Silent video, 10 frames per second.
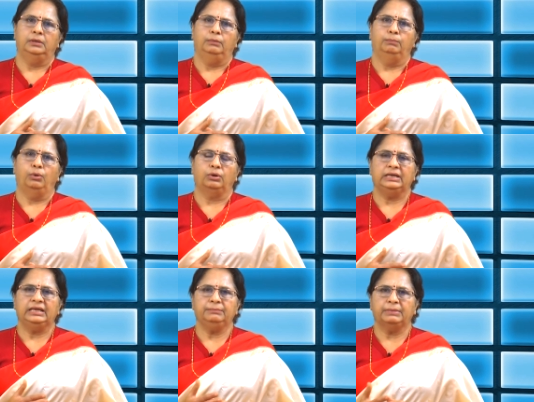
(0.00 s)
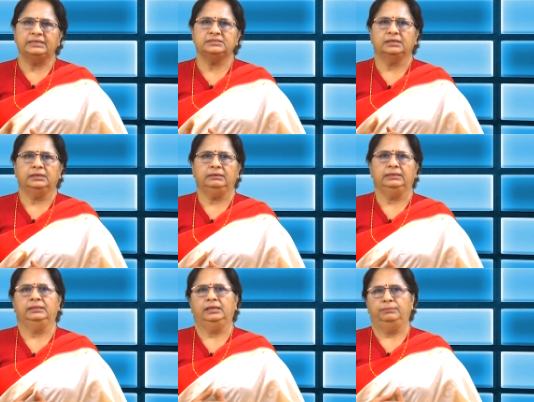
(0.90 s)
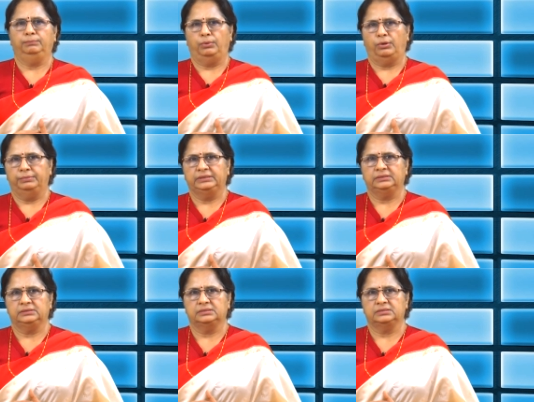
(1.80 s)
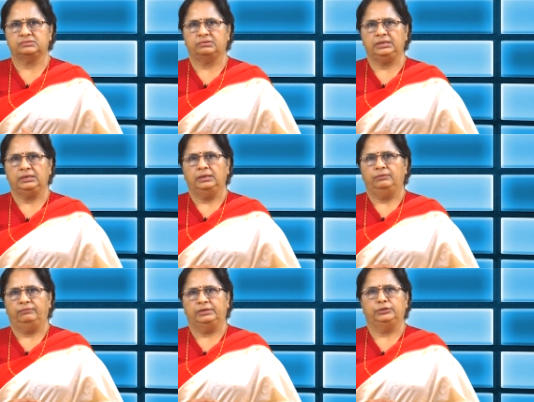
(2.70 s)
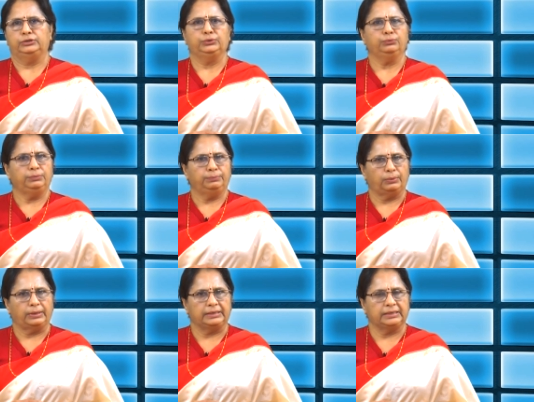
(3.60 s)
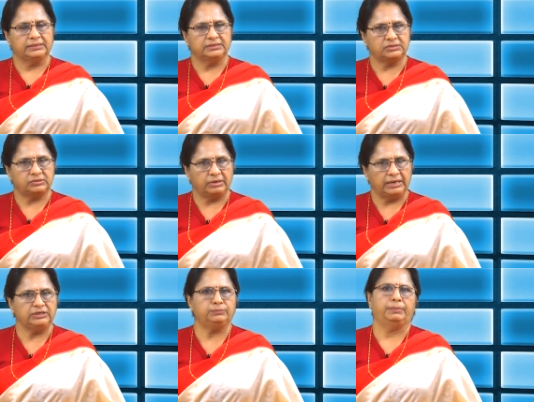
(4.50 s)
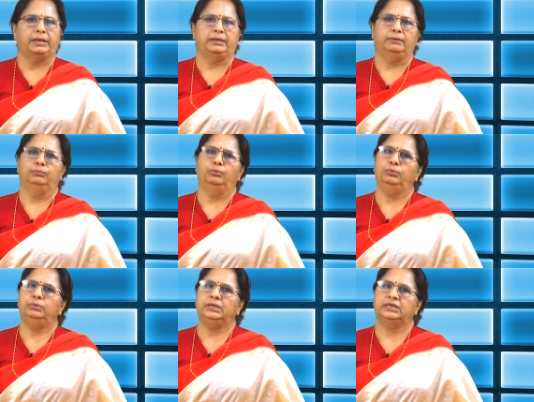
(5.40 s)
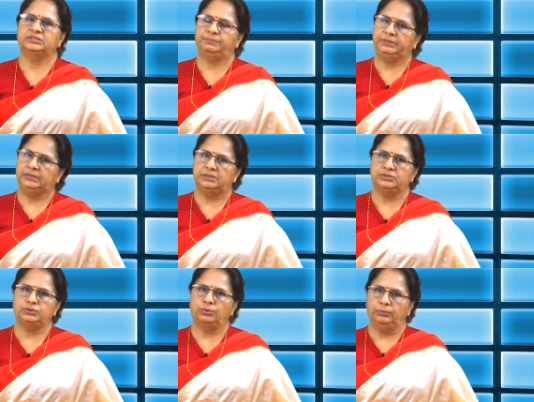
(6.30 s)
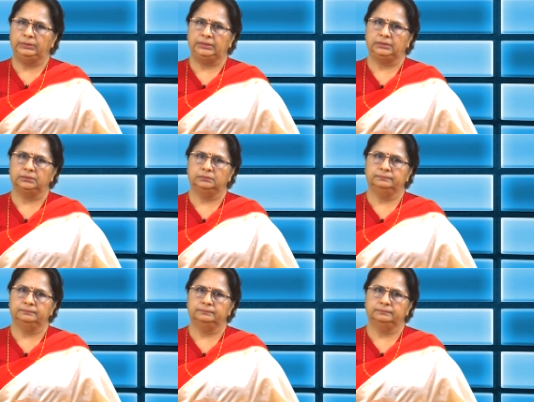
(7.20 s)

modeling might occur in the employment industry when a new employee gets trained by a more experienced colleague.